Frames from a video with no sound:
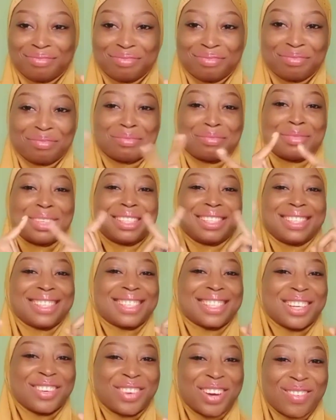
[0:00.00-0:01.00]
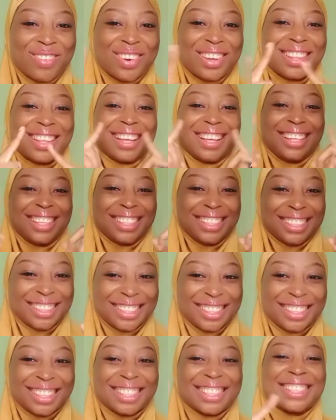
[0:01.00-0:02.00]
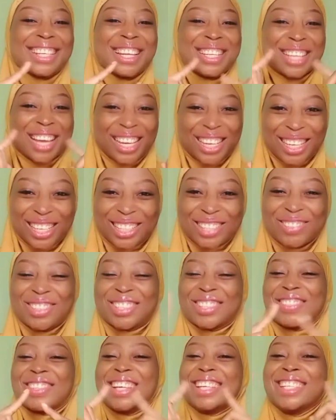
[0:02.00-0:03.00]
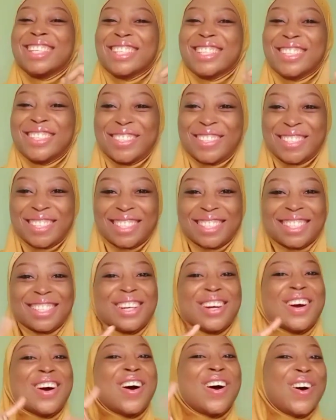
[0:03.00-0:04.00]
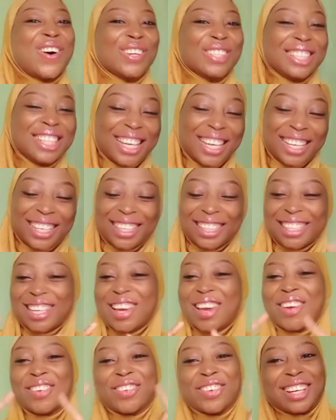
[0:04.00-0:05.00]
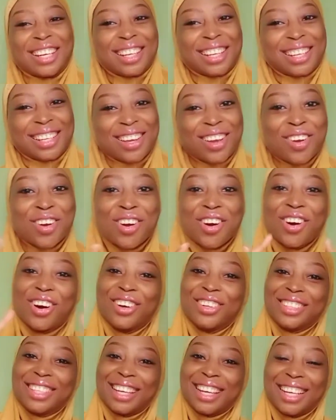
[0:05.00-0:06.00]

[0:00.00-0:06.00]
My sister, my brother. Then you are going to be smelling good all day, every day, all day,